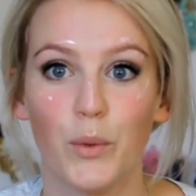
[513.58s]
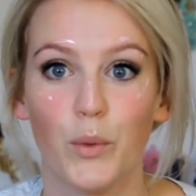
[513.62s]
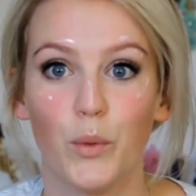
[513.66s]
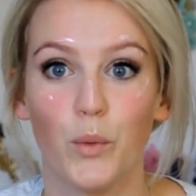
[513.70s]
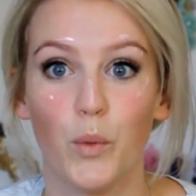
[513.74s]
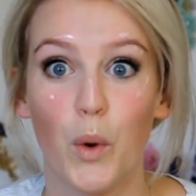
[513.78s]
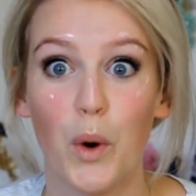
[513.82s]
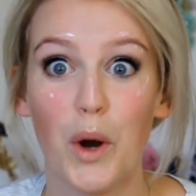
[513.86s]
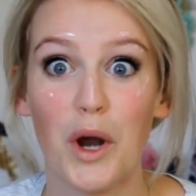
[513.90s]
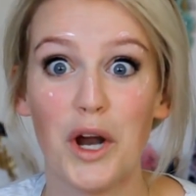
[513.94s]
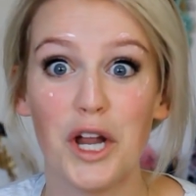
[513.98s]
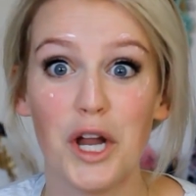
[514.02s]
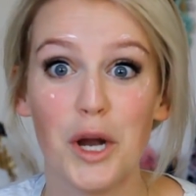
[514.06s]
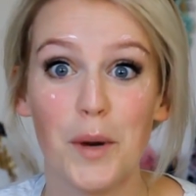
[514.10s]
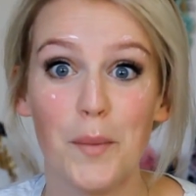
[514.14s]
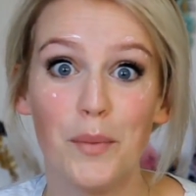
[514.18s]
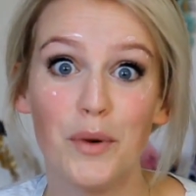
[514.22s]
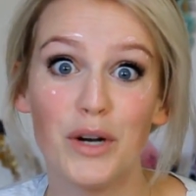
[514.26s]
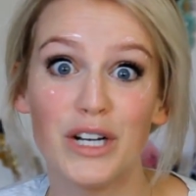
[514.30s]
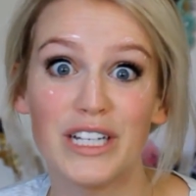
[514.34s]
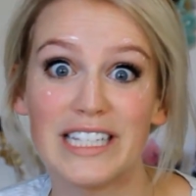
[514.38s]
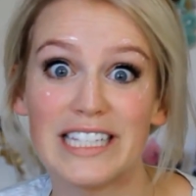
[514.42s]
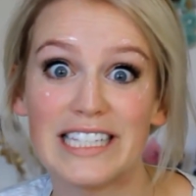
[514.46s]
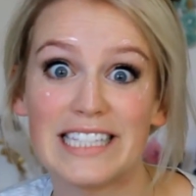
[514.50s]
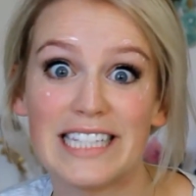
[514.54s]
Warrior
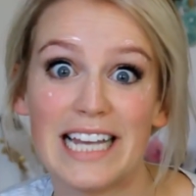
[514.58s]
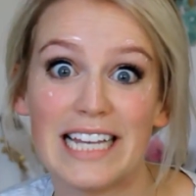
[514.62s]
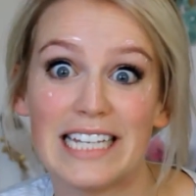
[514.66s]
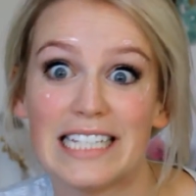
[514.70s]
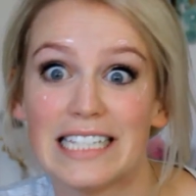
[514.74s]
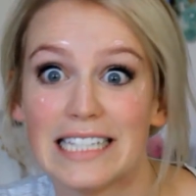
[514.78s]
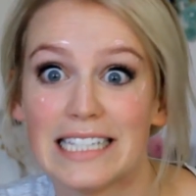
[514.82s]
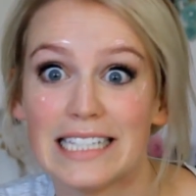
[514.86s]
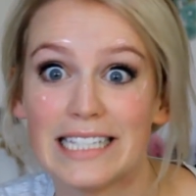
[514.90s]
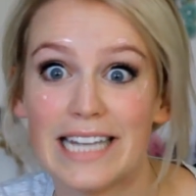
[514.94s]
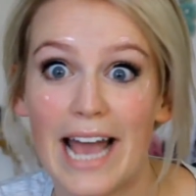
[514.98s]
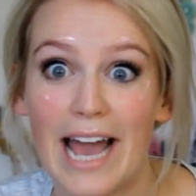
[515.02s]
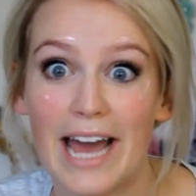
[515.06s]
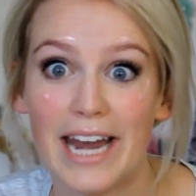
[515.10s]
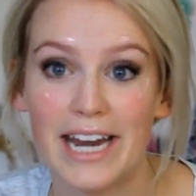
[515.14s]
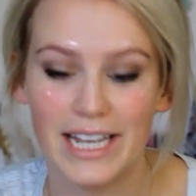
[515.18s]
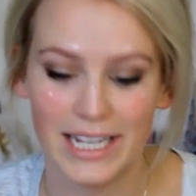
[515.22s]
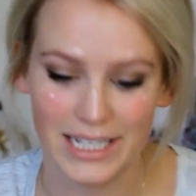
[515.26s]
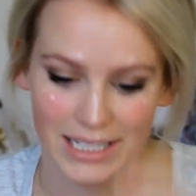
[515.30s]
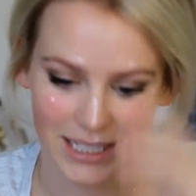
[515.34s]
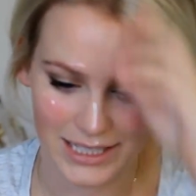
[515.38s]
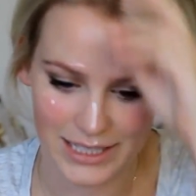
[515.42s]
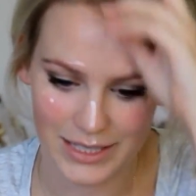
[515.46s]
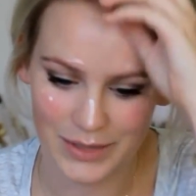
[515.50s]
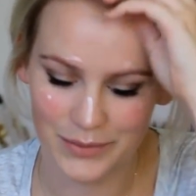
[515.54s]
princess
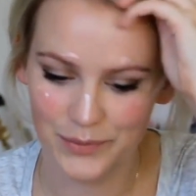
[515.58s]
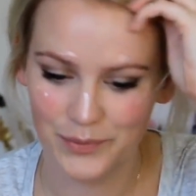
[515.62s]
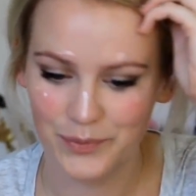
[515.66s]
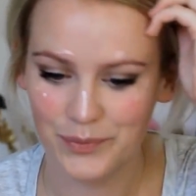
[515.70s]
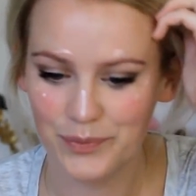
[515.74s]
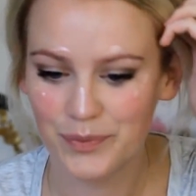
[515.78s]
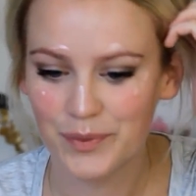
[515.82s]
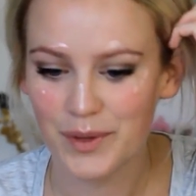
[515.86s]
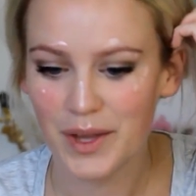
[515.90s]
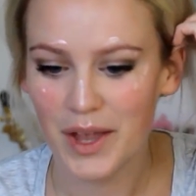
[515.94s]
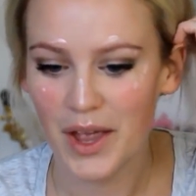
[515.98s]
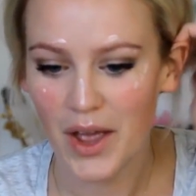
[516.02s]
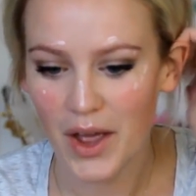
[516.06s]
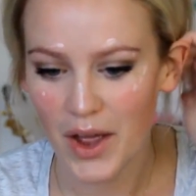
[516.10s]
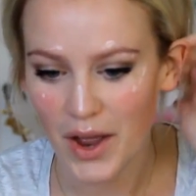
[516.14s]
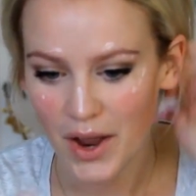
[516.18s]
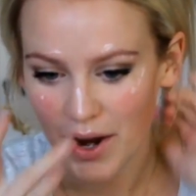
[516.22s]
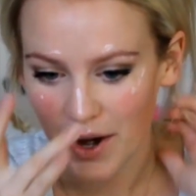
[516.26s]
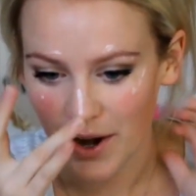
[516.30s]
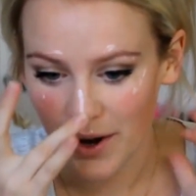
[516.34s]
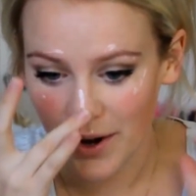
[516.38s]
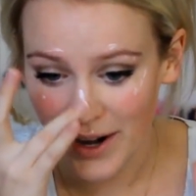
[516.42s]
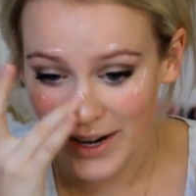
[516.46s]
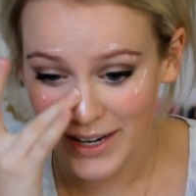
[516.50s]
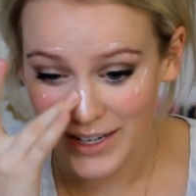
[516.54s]
status.
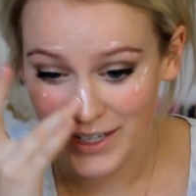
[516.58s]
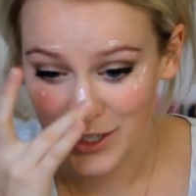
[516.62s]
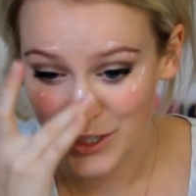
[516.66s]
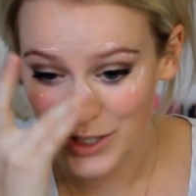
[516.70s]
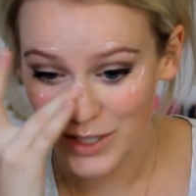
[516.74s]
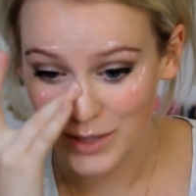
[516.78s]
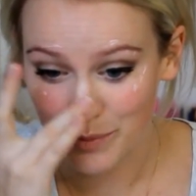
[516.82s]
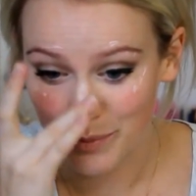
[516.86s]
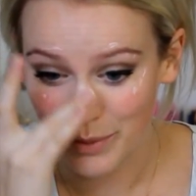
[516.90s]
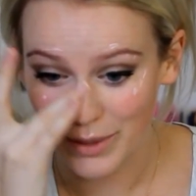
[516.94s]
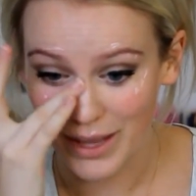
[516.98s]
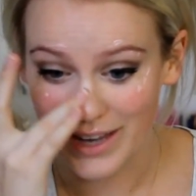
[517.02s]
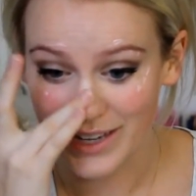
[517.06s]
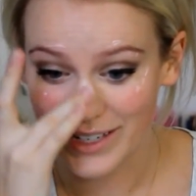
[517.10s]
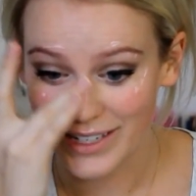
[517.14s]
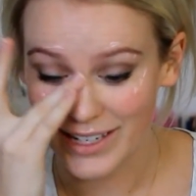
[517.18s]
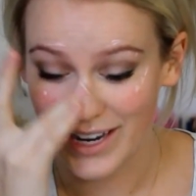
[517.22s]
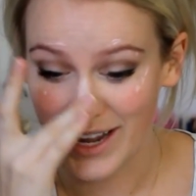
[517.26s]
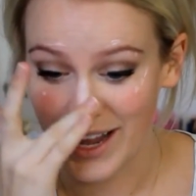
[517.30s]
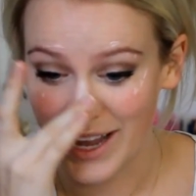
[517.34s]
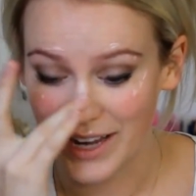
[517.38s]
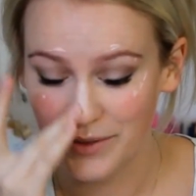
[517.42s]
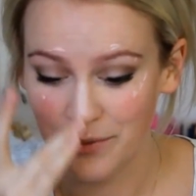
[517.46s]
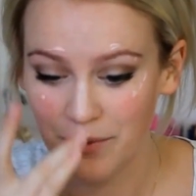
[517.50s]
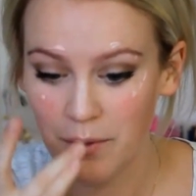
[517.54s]
Alright, and just blend
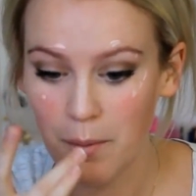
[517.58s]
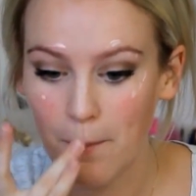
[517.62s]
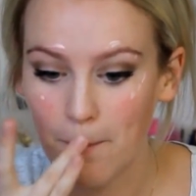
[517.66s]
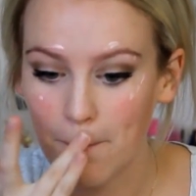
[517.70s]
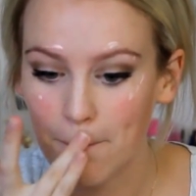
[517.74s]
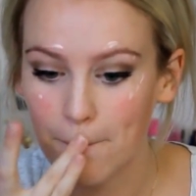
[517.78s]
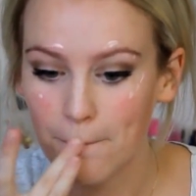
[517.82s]
it in.